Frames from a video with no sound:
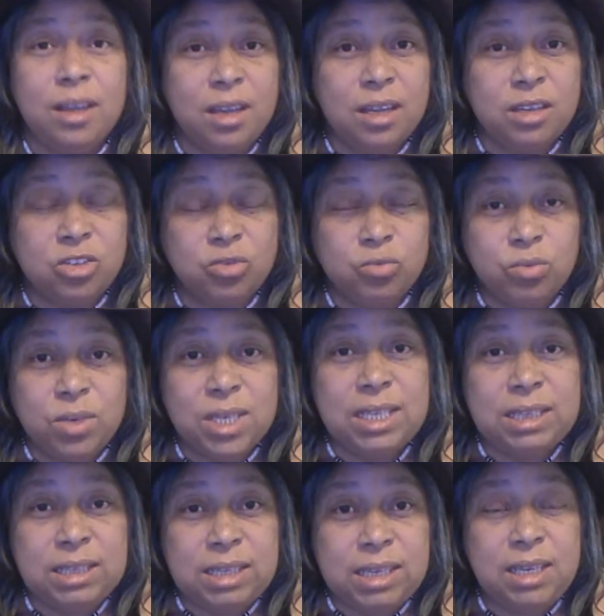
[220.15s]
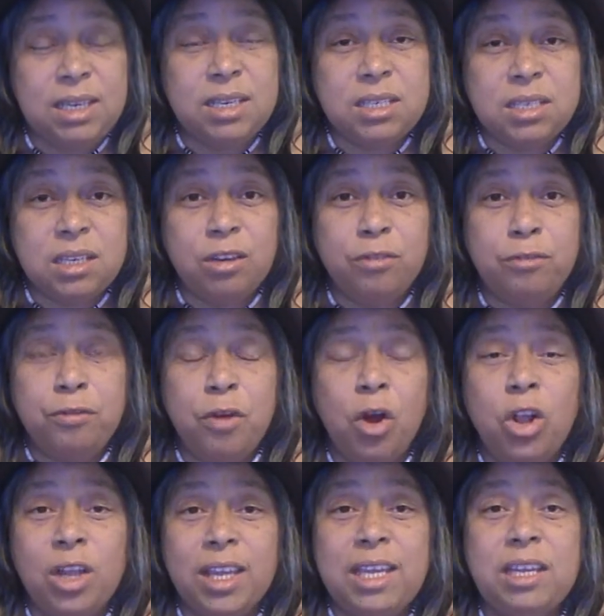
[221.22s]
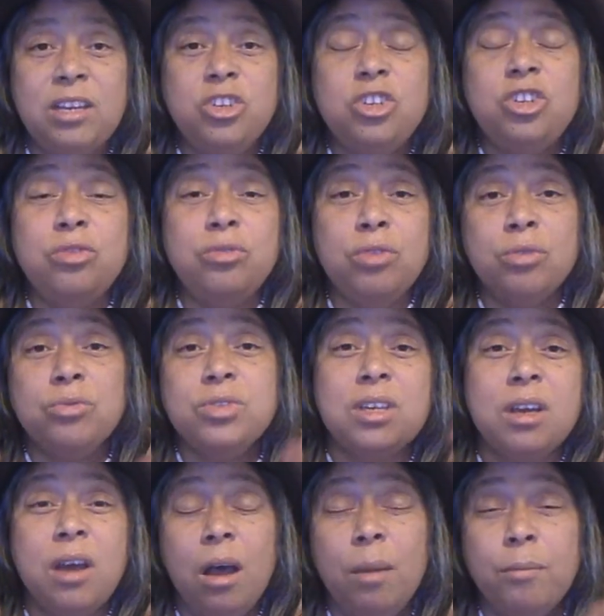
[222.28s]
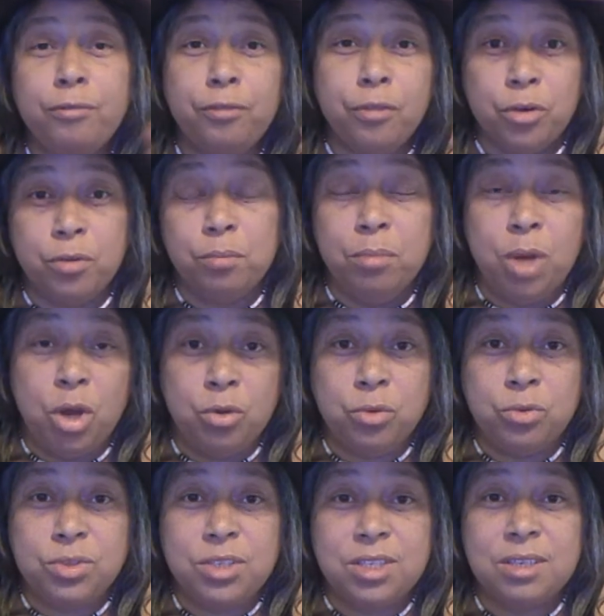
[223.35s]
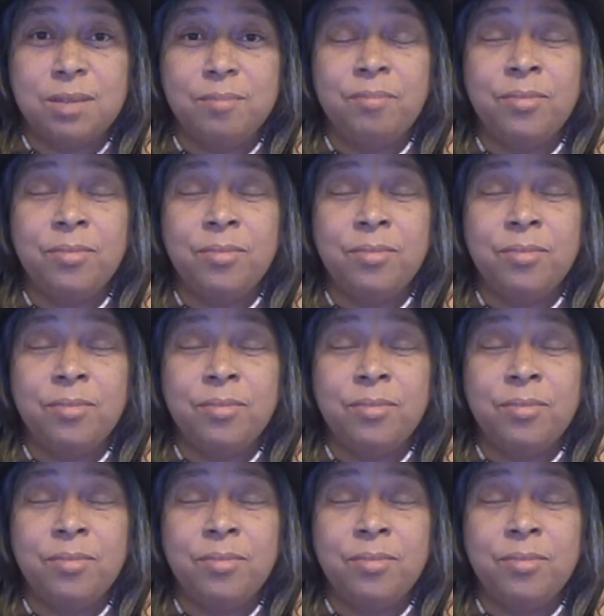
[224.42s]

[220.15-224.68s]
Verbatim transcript: it's really easy to fall into those comfort modes.